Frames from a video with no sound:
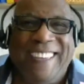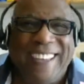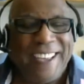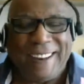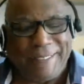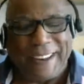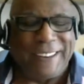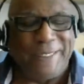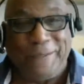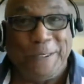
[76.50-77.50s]
and I'm getting
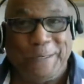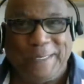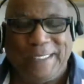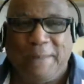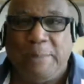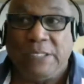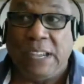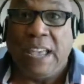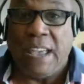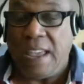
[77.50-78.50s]
confused with numbers,
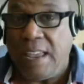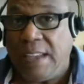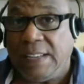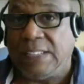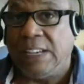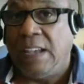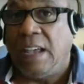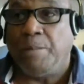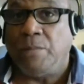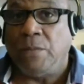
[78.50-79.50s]
is
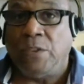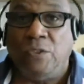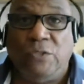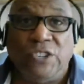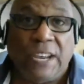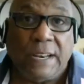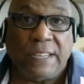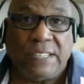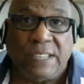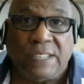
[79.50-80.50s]
the new
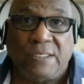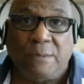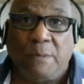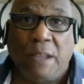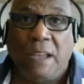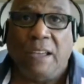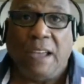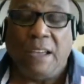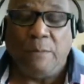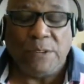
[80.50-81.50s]
GNS system,
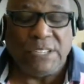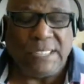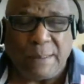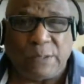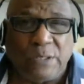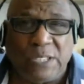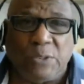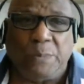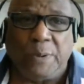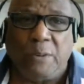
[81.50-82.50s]
which is absolutely
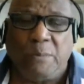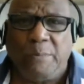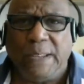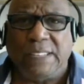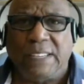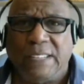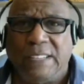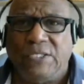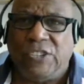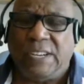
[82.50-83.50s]
superb. And basically
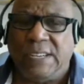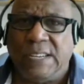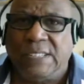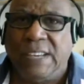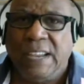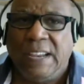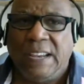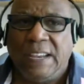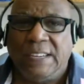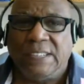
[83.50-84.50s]
the GNS
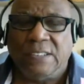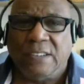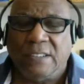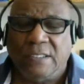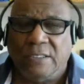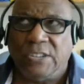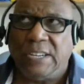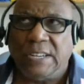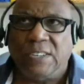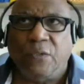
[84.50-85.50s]
is the
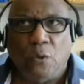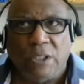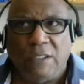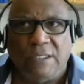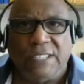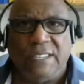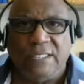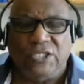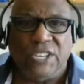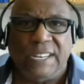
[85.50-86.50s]
GNS 430 and
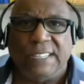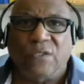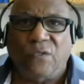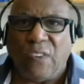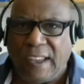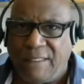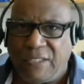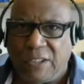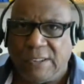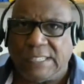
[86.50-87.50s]
the GNS
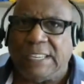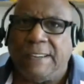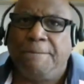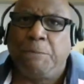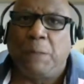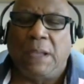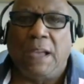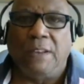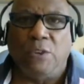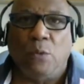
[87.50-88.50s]
530
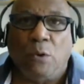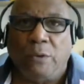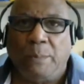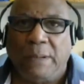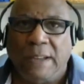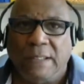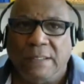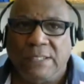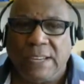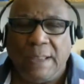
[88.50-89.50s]
are new
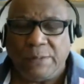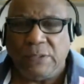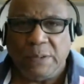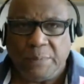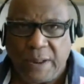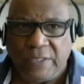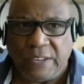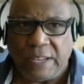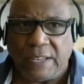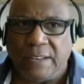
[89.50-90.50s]
autopilots, absolutely
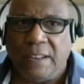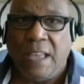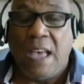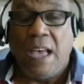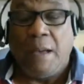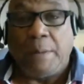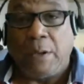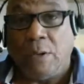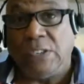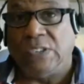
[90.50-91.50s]
breathtaking. But
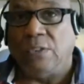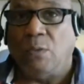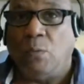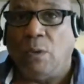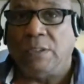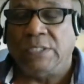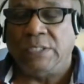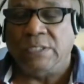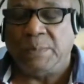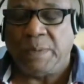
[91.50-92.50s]
also
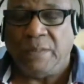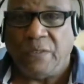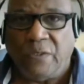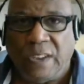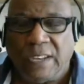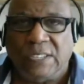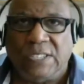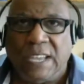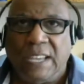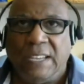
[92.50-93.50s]
what has been
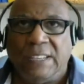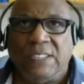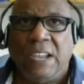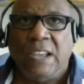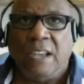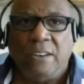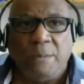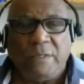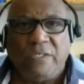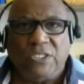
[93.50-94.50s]
fixed is a
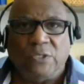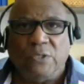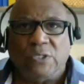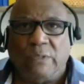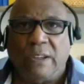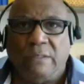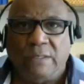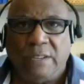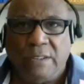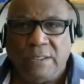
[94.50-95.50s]
number of issues
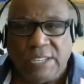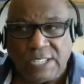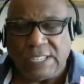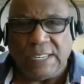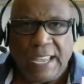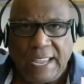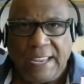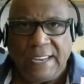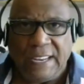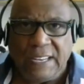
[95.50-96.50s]
around distant
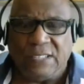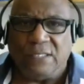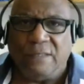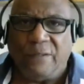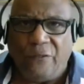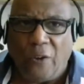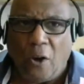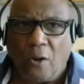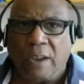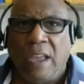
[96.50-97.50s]
haze and
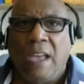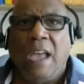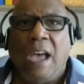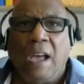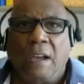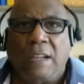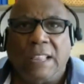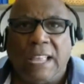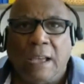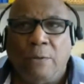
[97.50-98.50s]
fog and
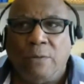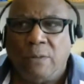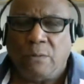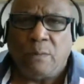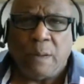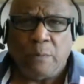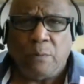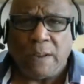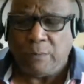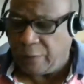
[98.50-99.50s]
cloud. Remember
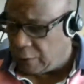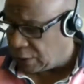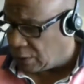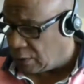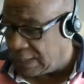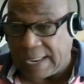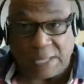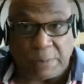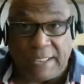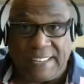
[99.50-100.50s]
when we first got to
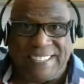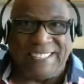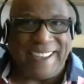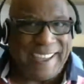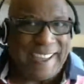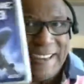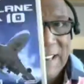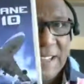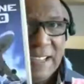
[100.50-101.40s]
Xplane 10